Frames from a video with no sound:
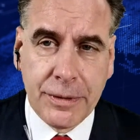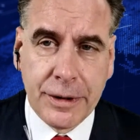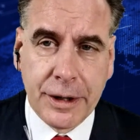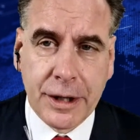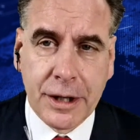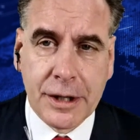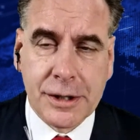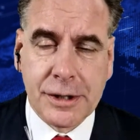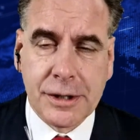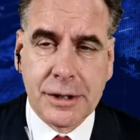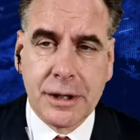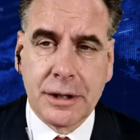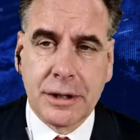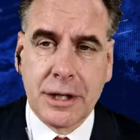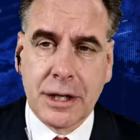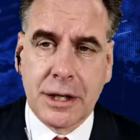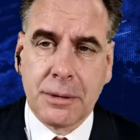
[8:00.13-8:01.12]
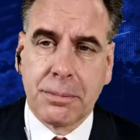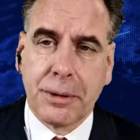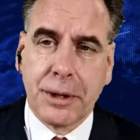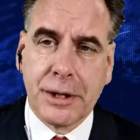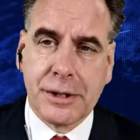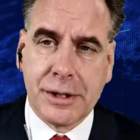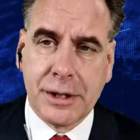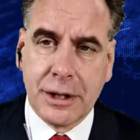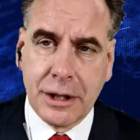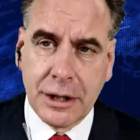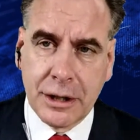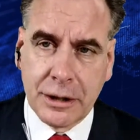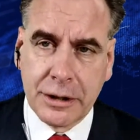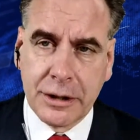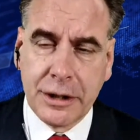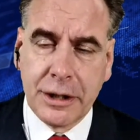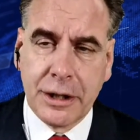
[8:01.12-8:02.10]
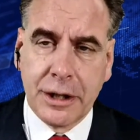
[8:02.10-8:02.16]
has taken place in
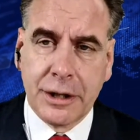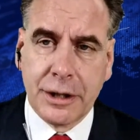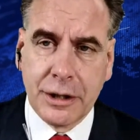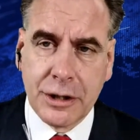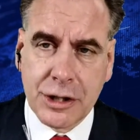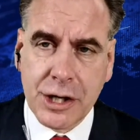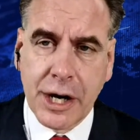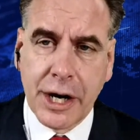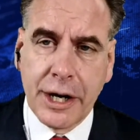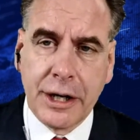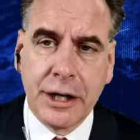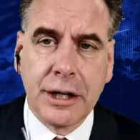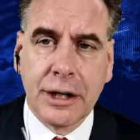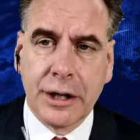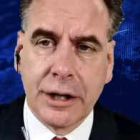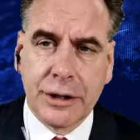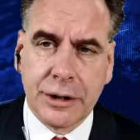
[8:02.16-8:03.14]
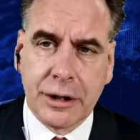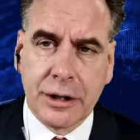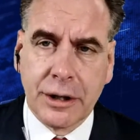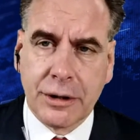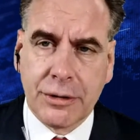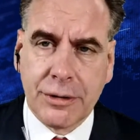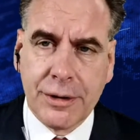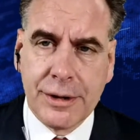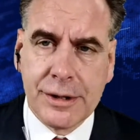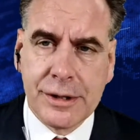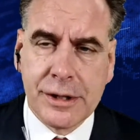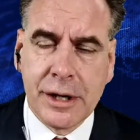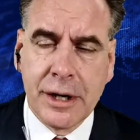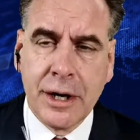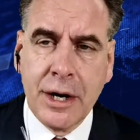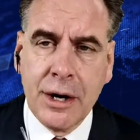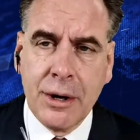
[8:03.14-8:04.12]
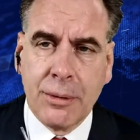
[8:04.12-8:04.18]
Italy and in China and other countries,
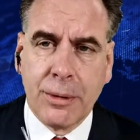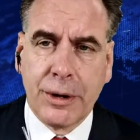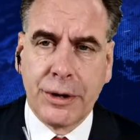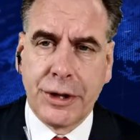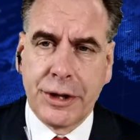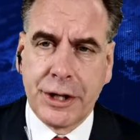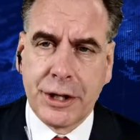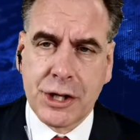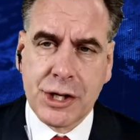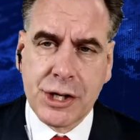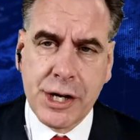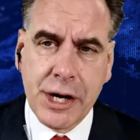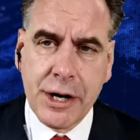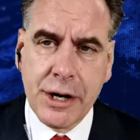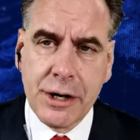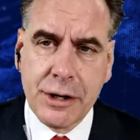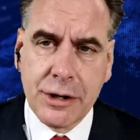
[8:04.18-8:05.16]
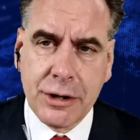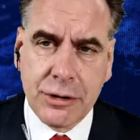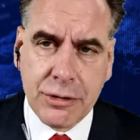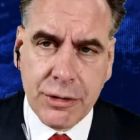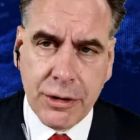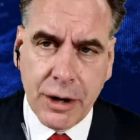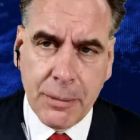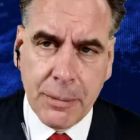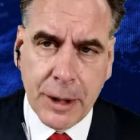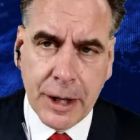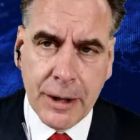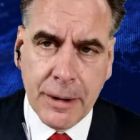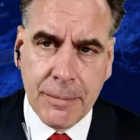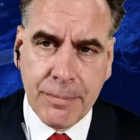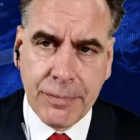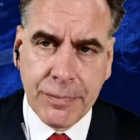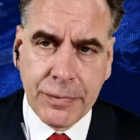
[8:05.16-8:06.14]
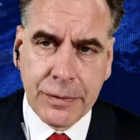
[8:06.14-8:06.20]
whether the shared trauma
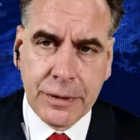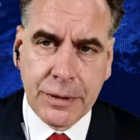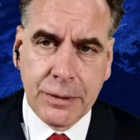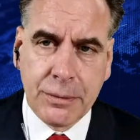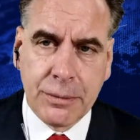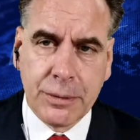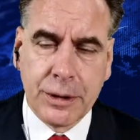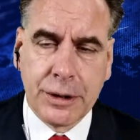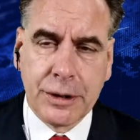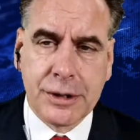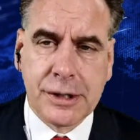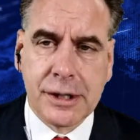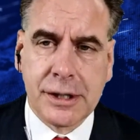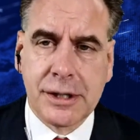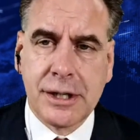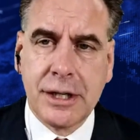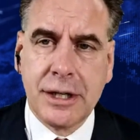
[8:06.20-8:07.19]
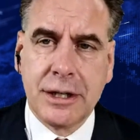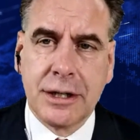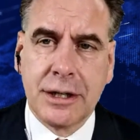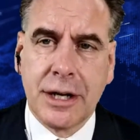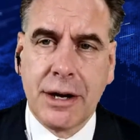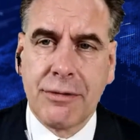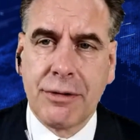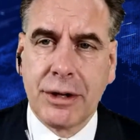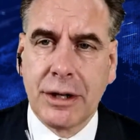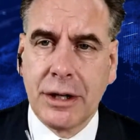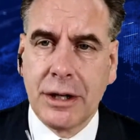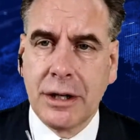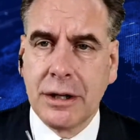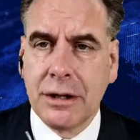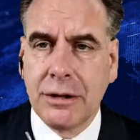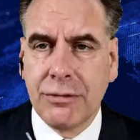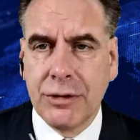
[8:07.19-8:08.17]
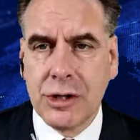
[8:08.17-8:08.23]
will succeed in having
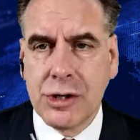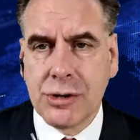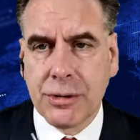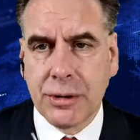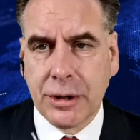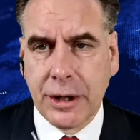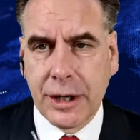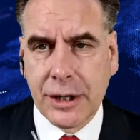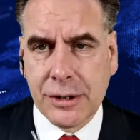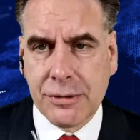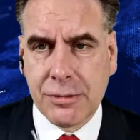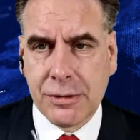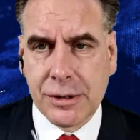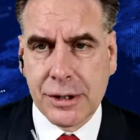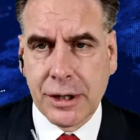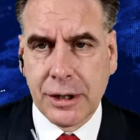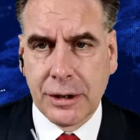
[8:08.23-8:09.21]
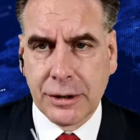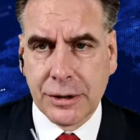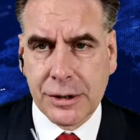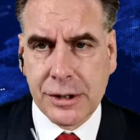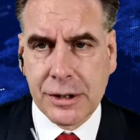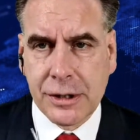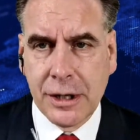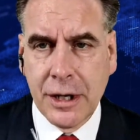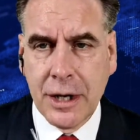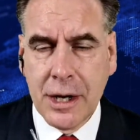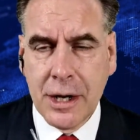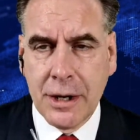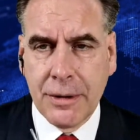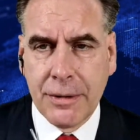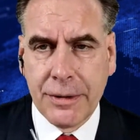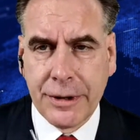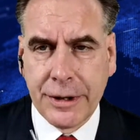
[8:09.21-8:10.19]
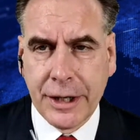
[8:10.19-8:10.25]
individualized results.
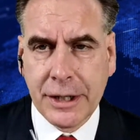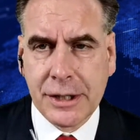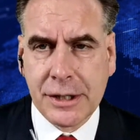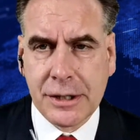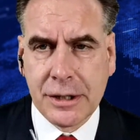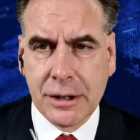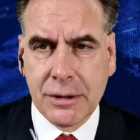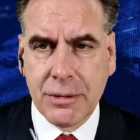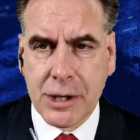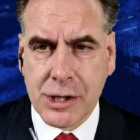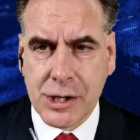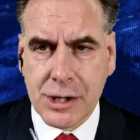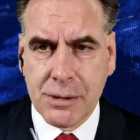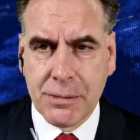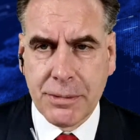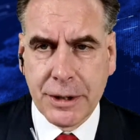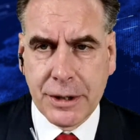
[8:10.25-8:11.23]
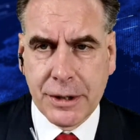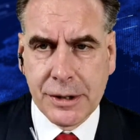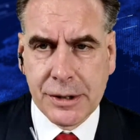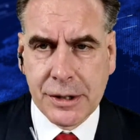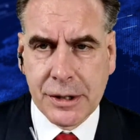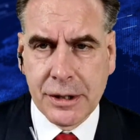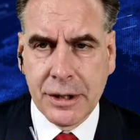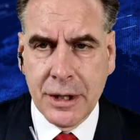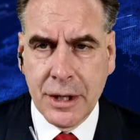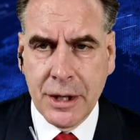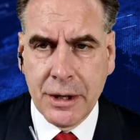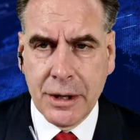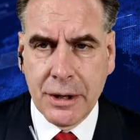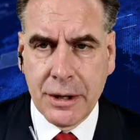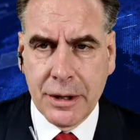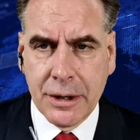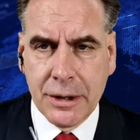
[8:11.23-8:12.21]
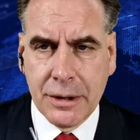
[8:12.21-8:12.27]
That's the question, because
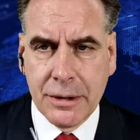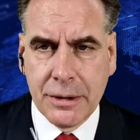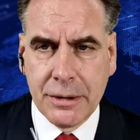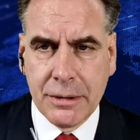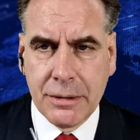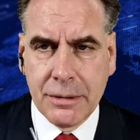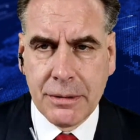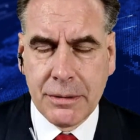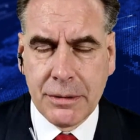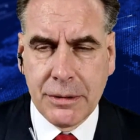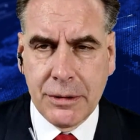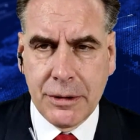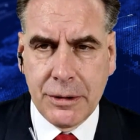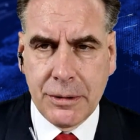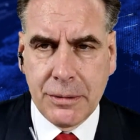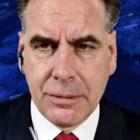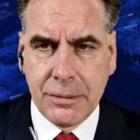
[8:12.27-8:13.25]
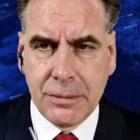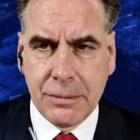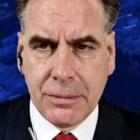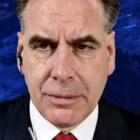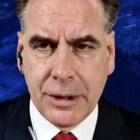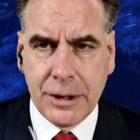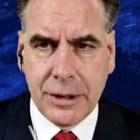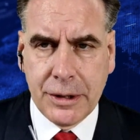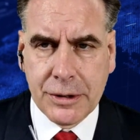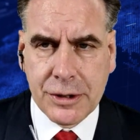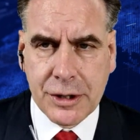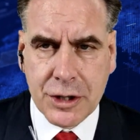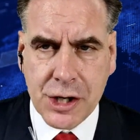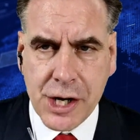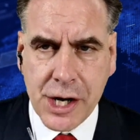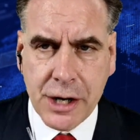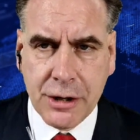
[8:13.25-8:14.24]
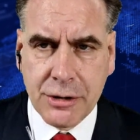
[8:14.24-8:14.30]
when there's a
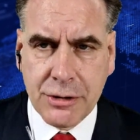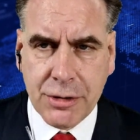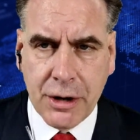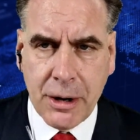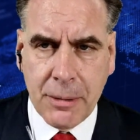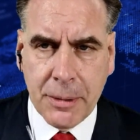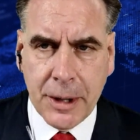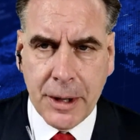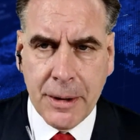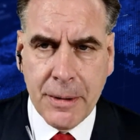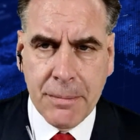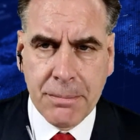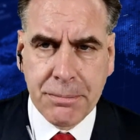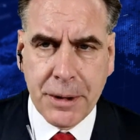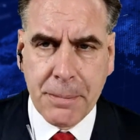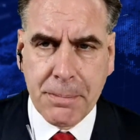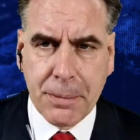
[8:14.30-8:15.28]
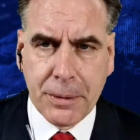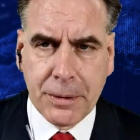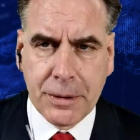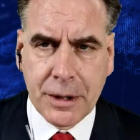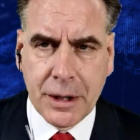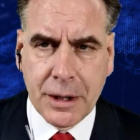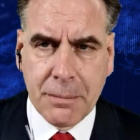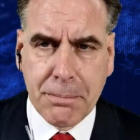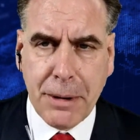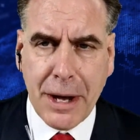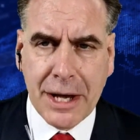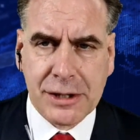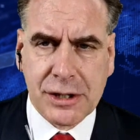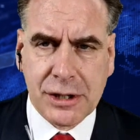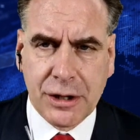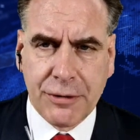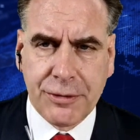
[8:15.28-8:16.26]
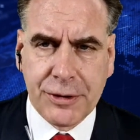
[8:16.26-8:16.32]
shared trauma, people can
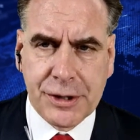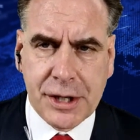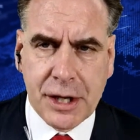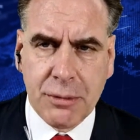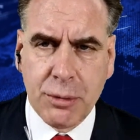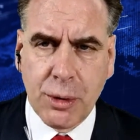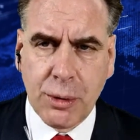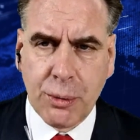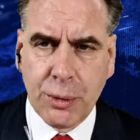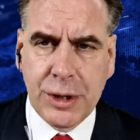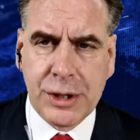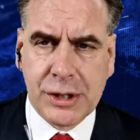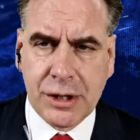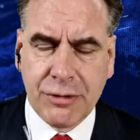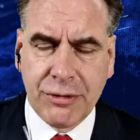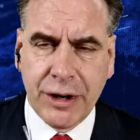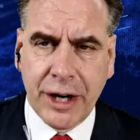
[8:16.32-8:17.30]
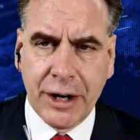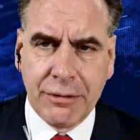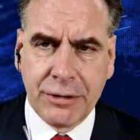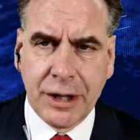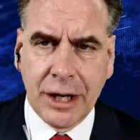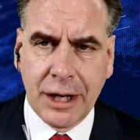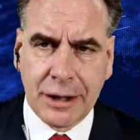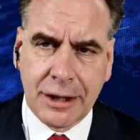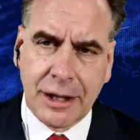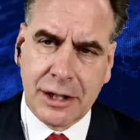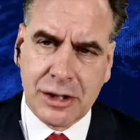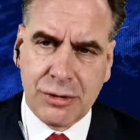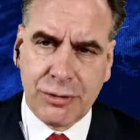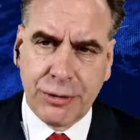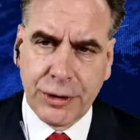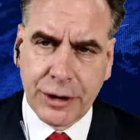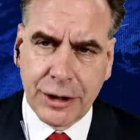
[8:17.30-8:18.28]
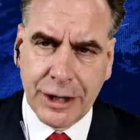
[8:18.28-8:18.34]
pass it off and say, well, we survived that, let's
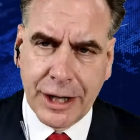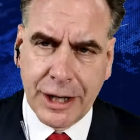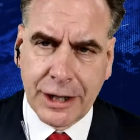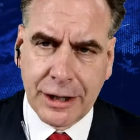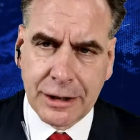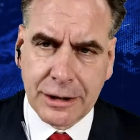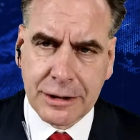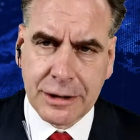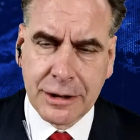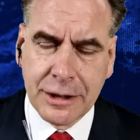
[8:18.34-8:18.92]
forget it.